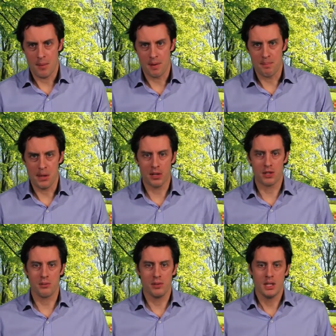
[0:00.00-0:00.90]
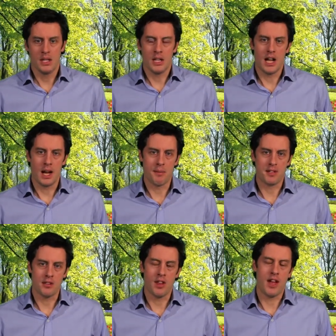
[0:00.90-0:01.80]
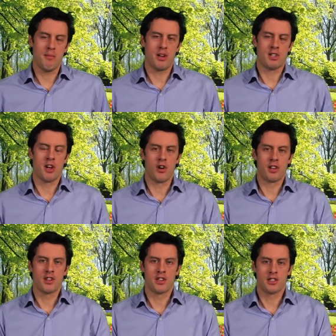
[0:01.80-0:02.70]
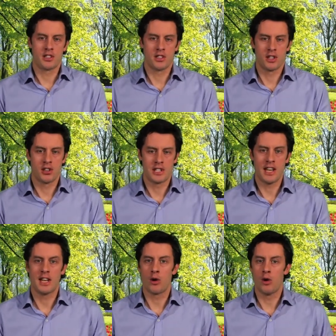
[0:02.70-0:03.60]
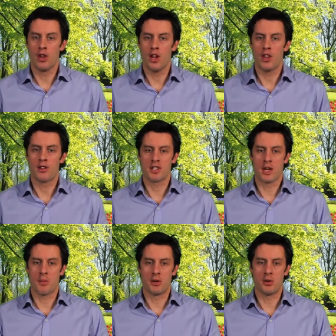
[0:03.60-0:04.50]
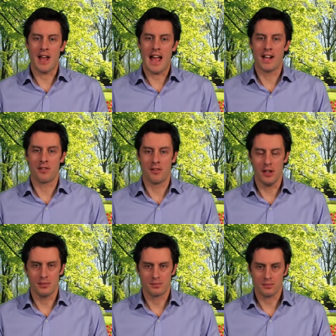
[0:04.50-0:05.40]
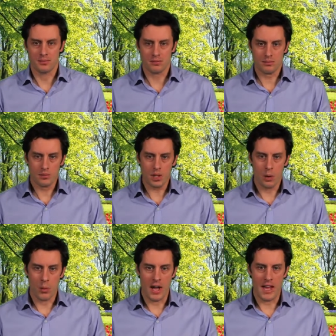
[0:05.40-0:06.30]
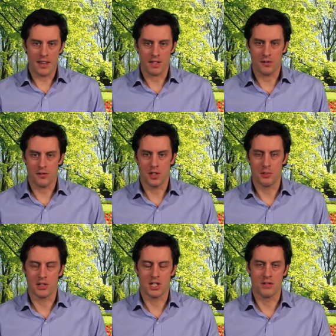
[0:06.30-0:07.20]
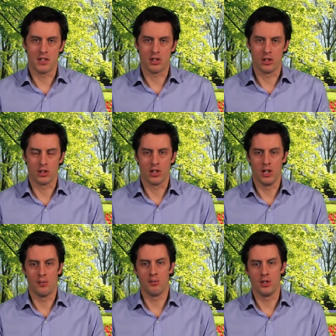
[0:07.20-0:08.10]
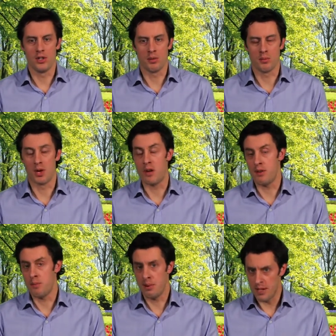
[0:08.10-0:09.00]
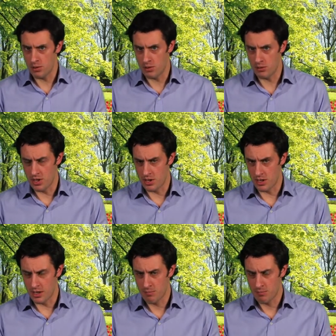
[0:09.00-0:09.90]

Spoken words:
In Belgium, there's not that much going on in the securities lending, although there is a company called Agfa, where there's 15% of its stock on loan due to a private placement recently.